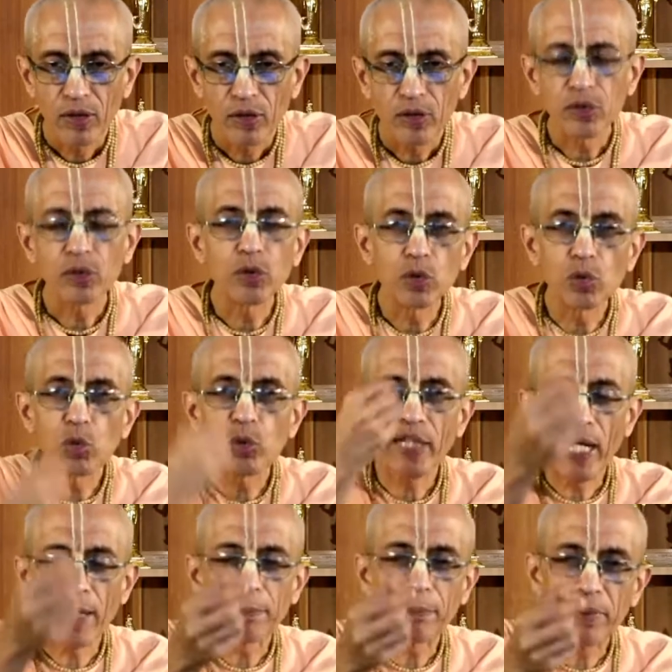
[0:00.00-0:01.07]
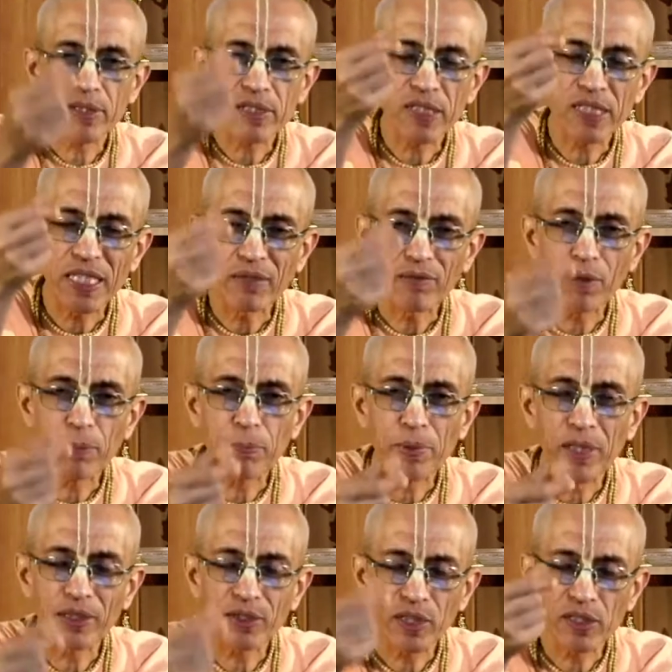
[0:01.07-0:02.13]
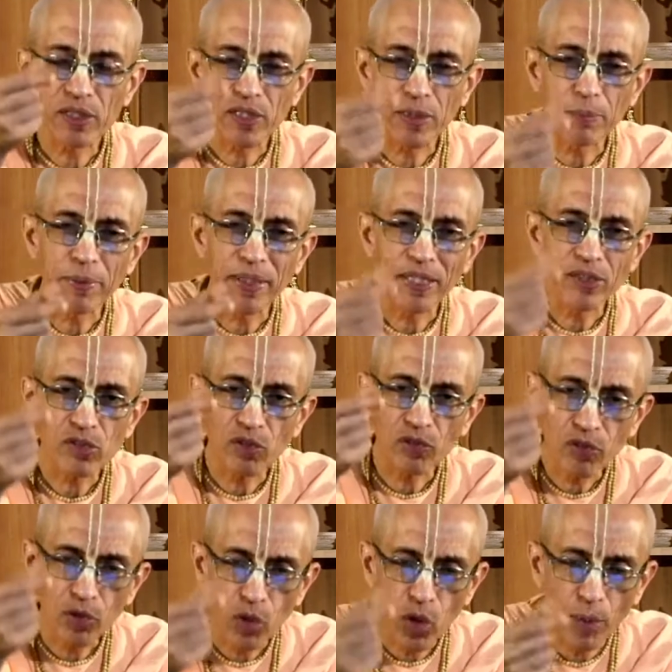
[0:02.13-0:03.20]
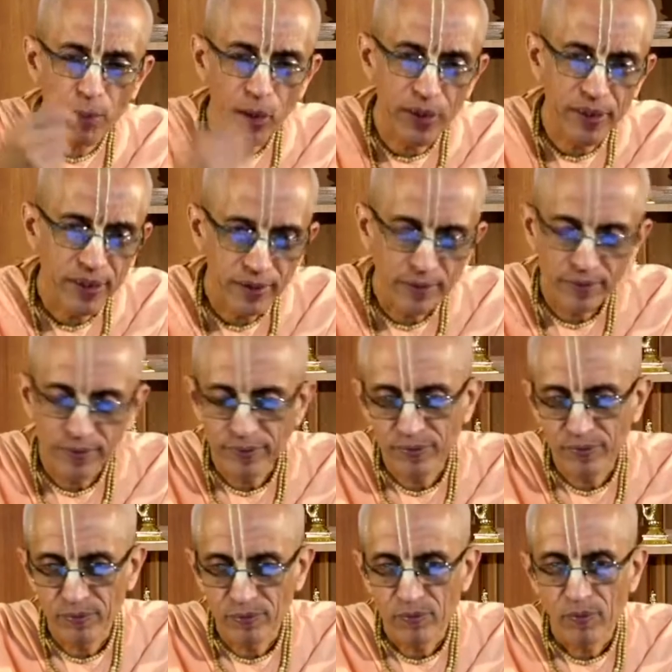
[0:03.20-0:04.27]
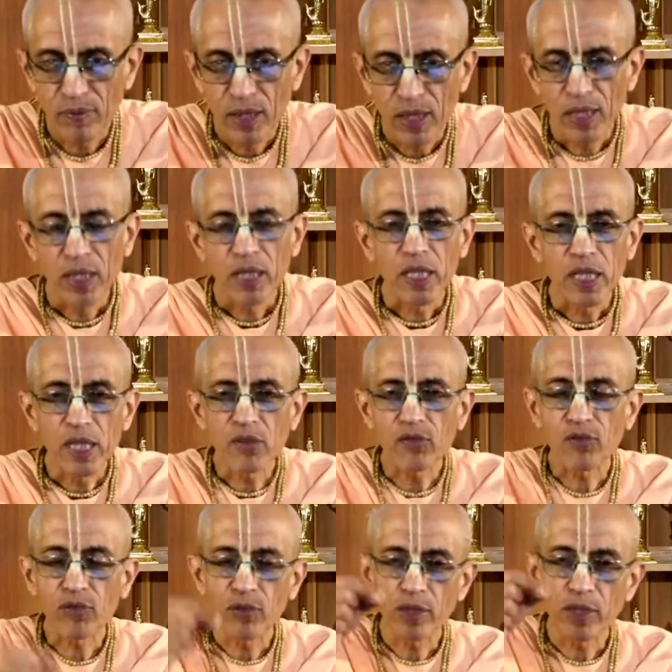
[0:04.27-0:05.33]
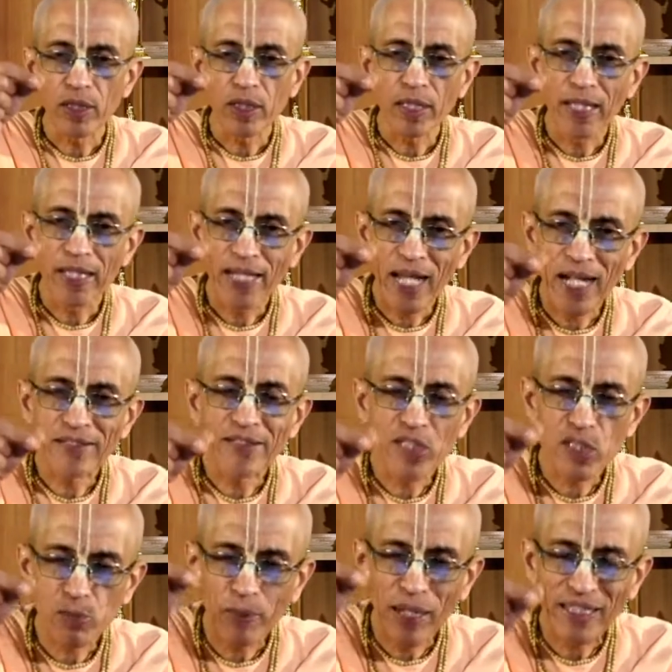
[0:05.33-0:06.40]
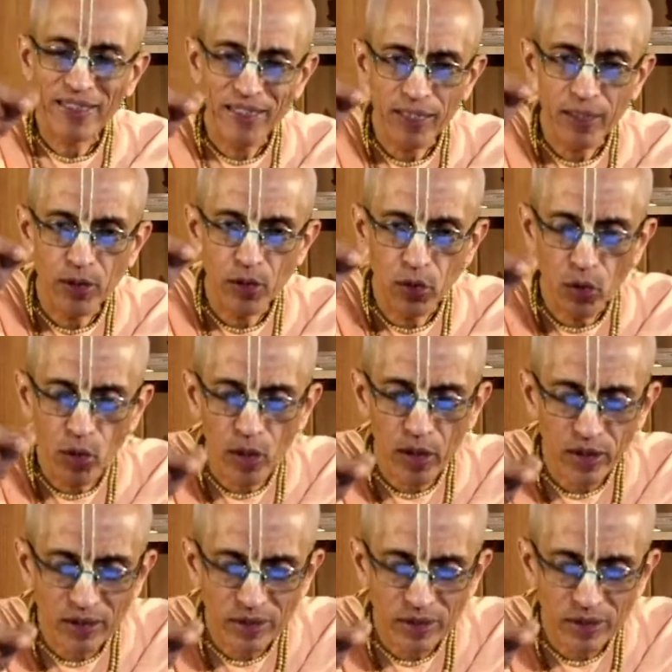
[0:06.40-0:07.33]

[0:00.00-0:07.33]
You can perceive the pleasures and pains of your body. If an ant is biting your